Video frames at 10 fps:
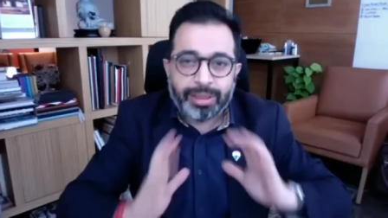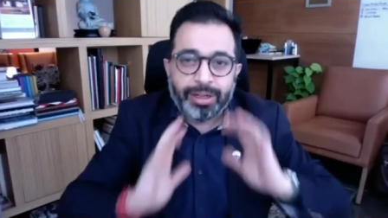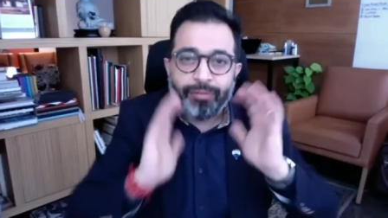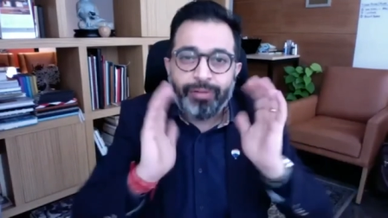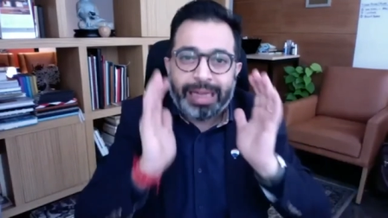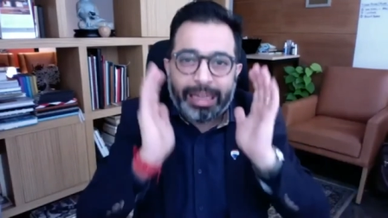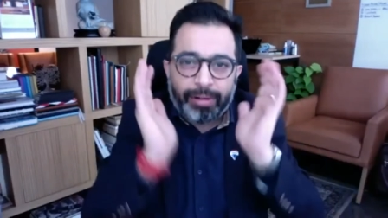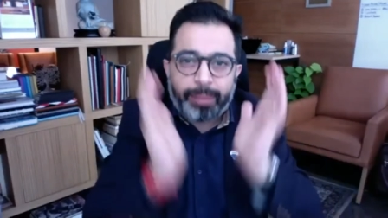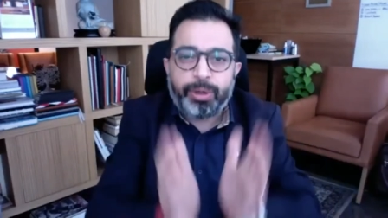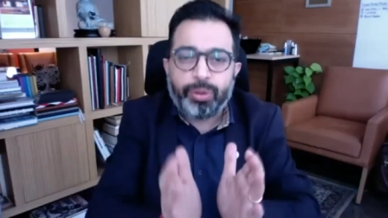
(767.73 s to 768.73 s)
We
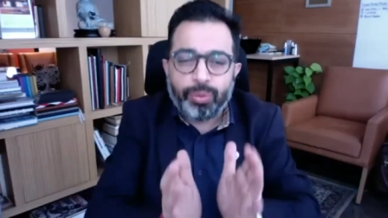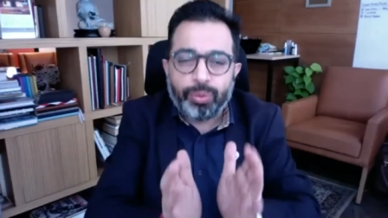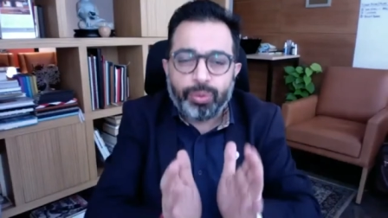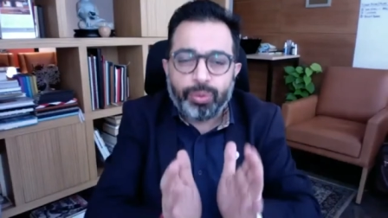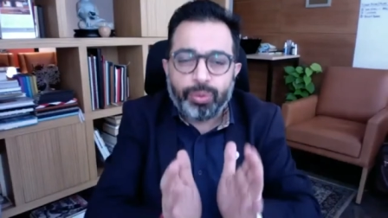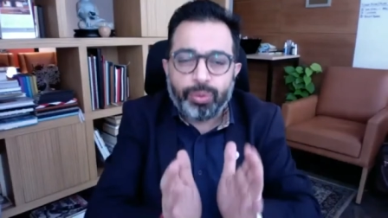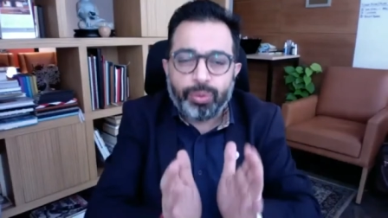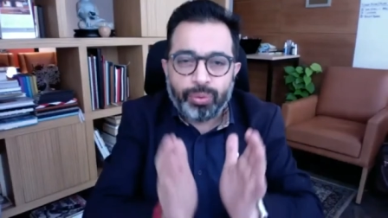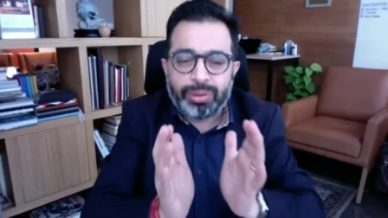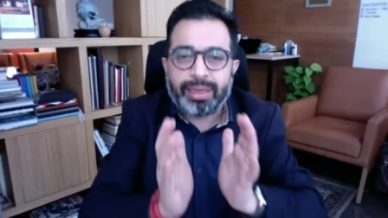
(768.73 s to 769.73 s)
give up to
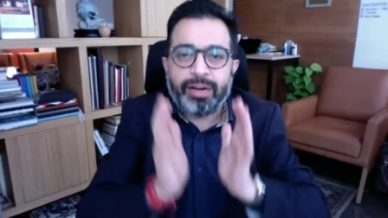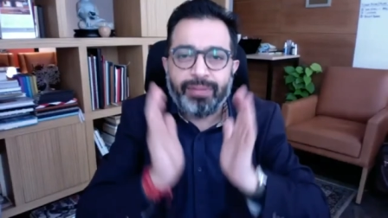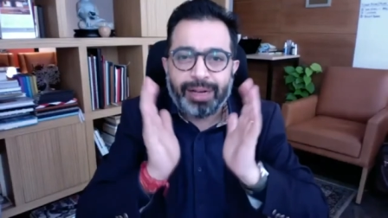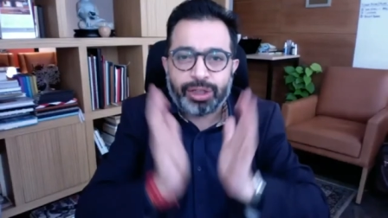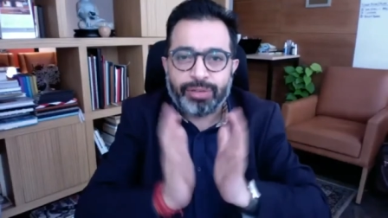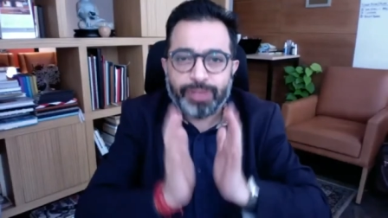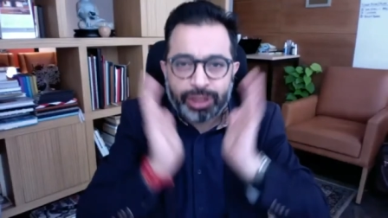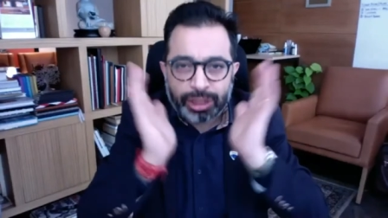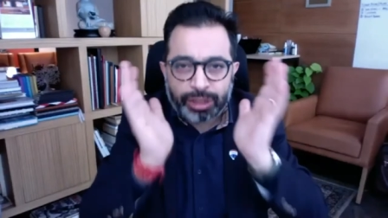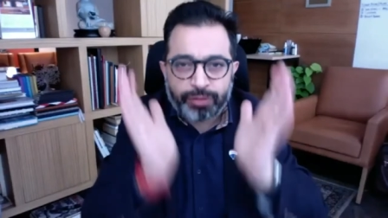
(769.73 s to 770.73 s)
the convention.
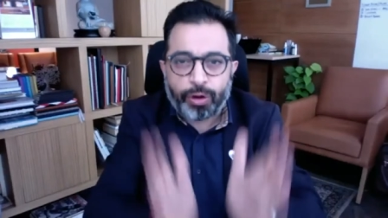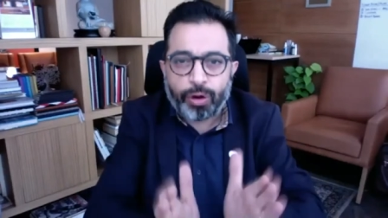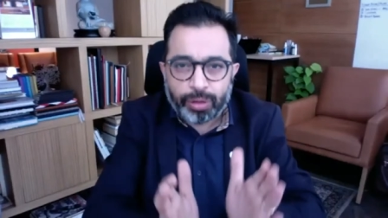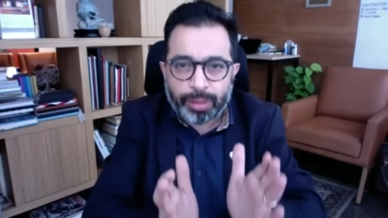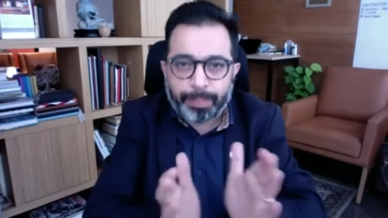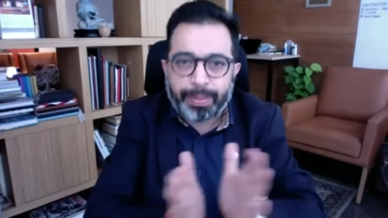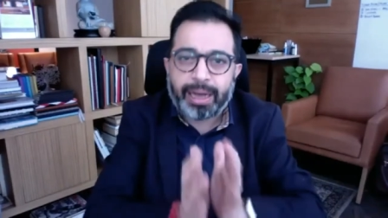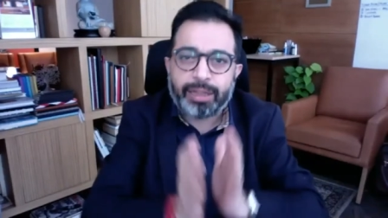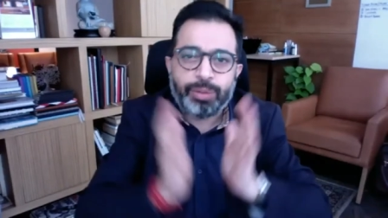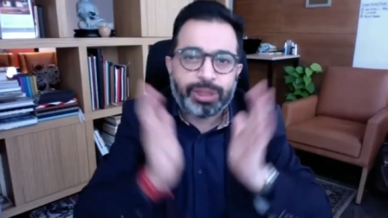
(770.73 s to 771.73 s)
We just follow the
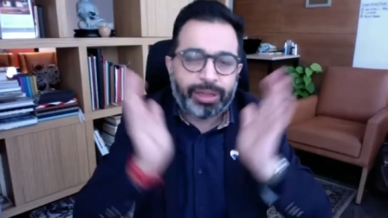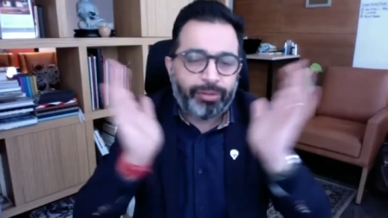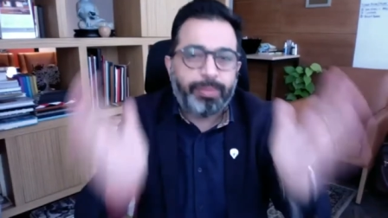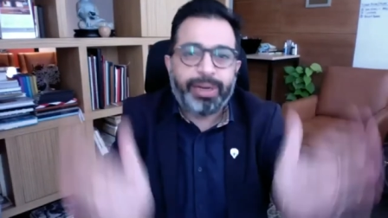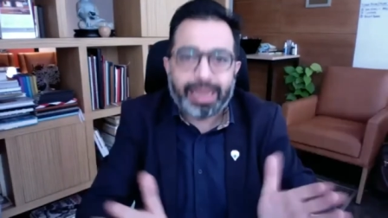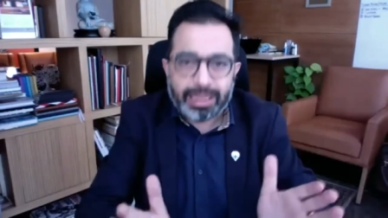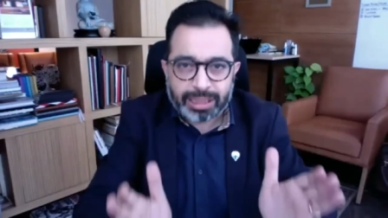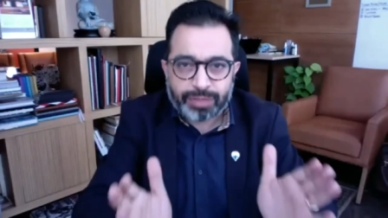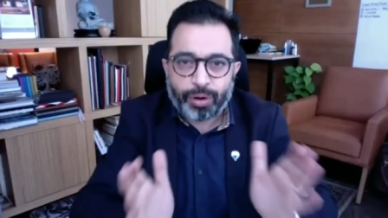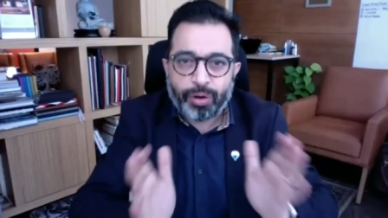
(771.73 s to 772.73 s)
path which everybody else
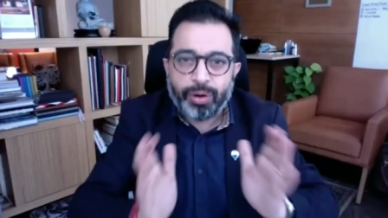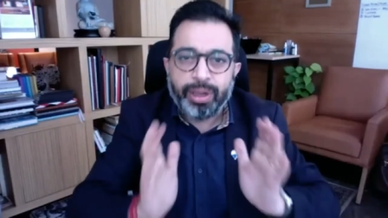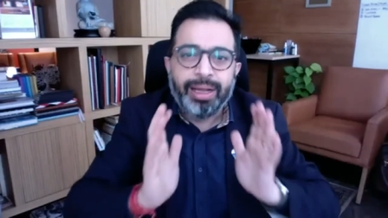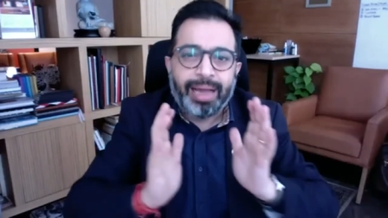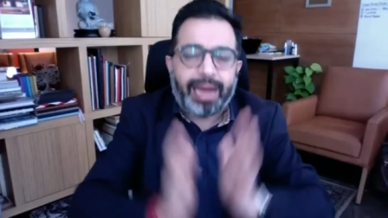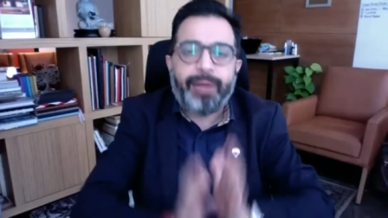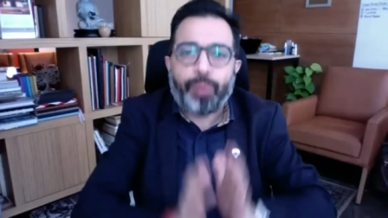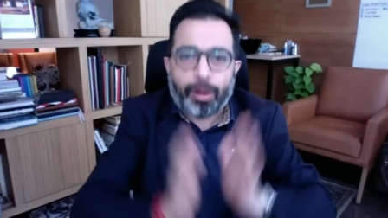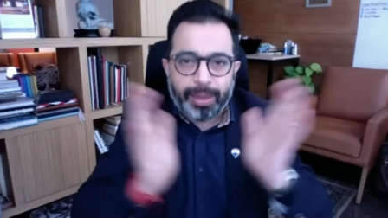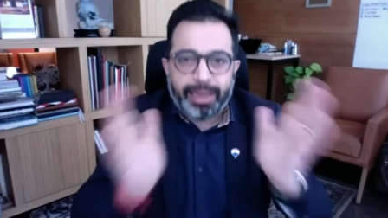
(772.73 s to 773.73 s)
has followed, and
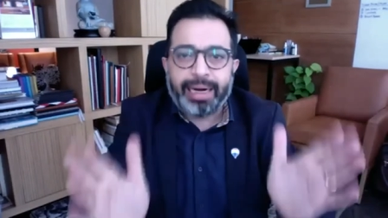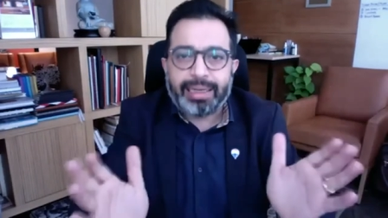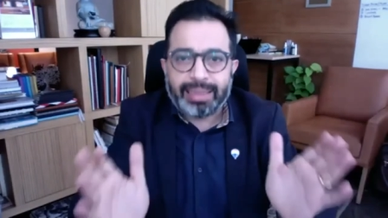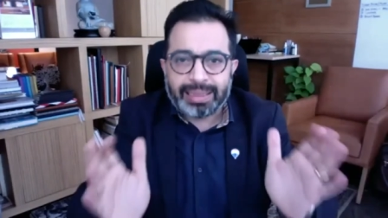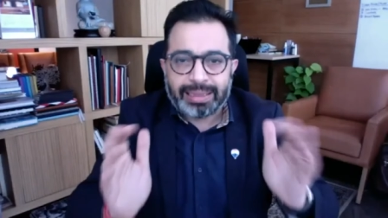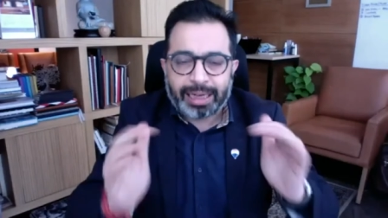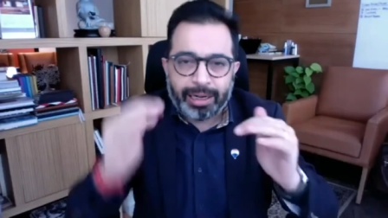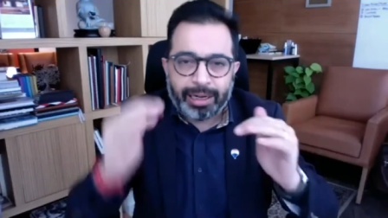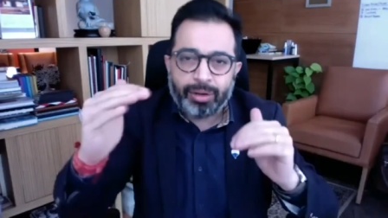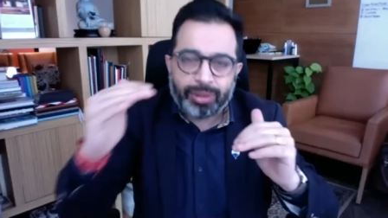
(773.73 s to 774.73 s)
probably get the
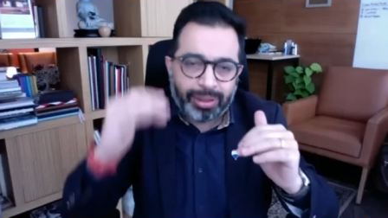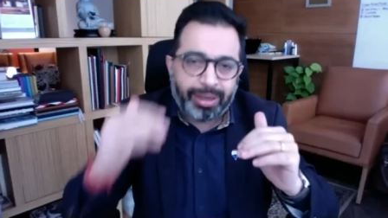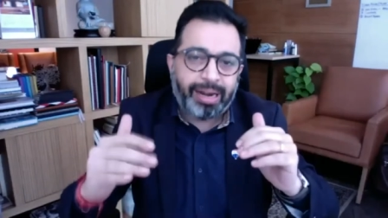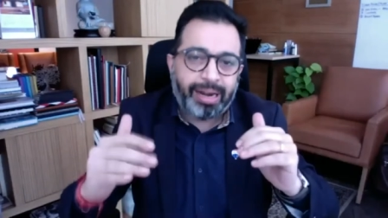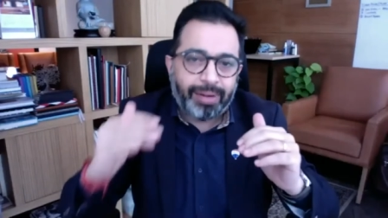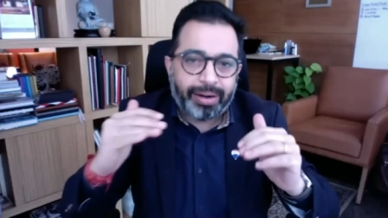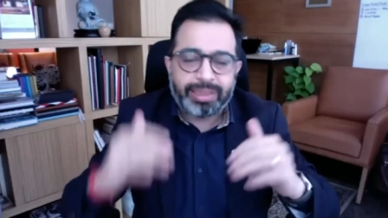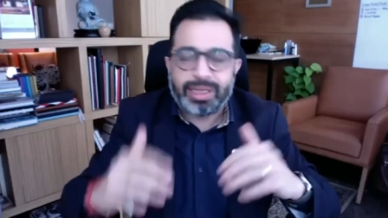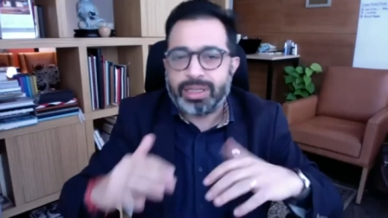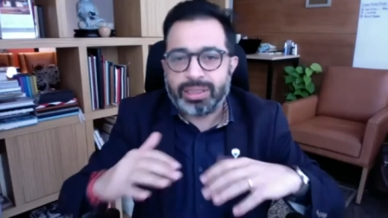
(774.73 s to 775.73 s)
second or third level
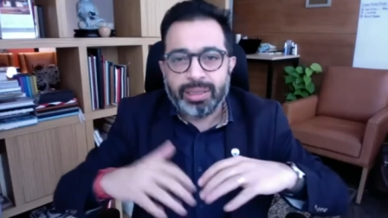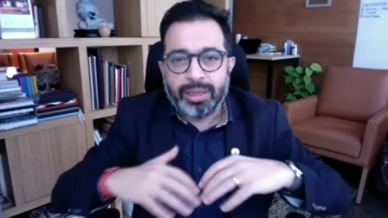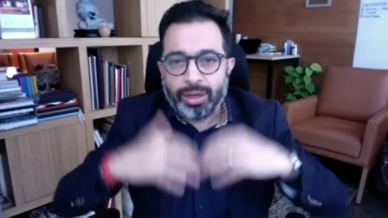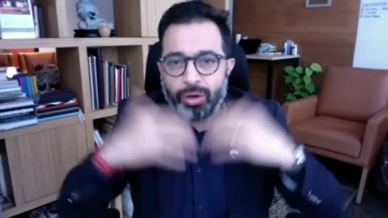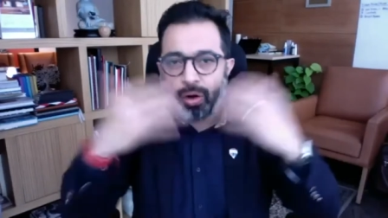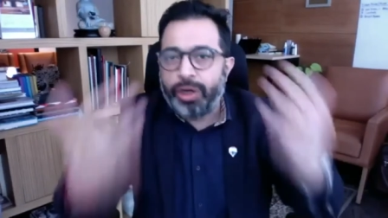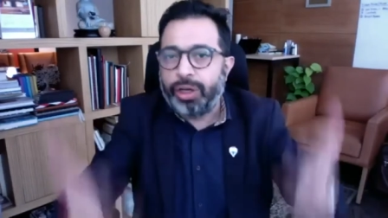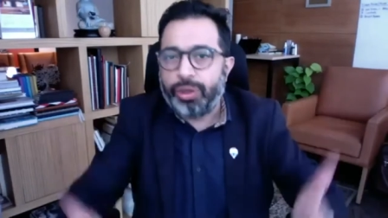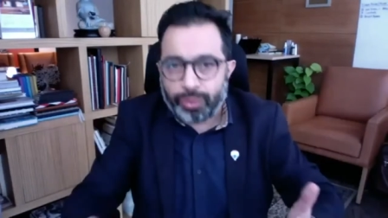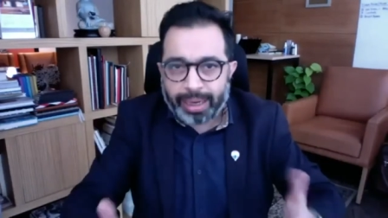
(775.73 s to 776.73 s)
results.
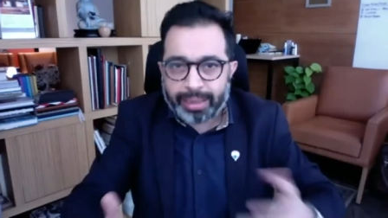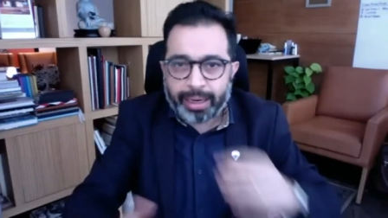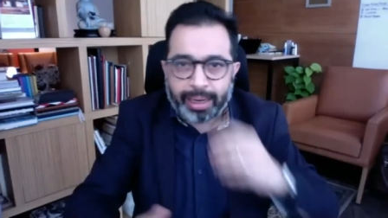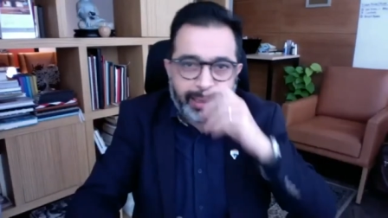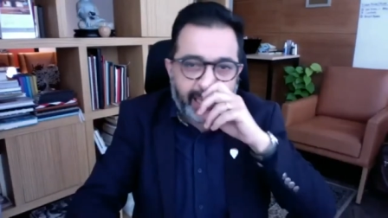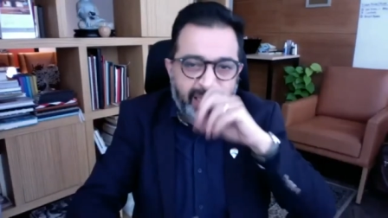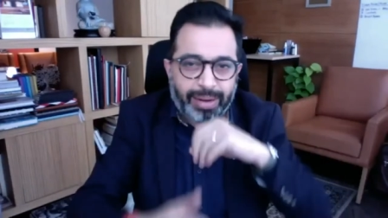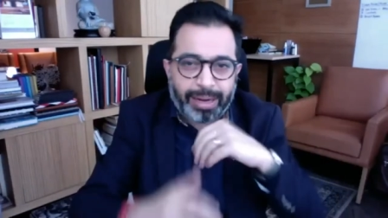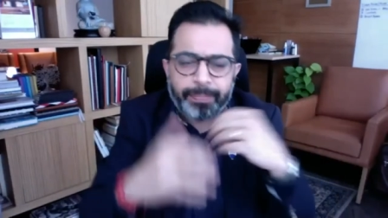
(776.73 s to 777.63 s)
Continue to get that, and that's why